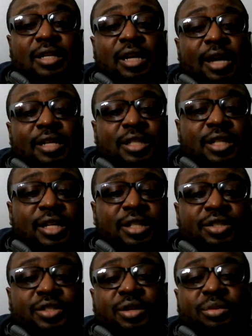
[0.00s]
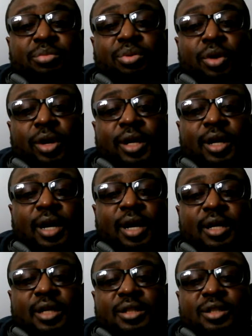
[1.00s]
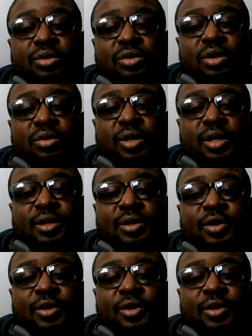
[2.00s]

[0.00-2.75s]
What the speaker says: actually an interesting point, Joe Logan.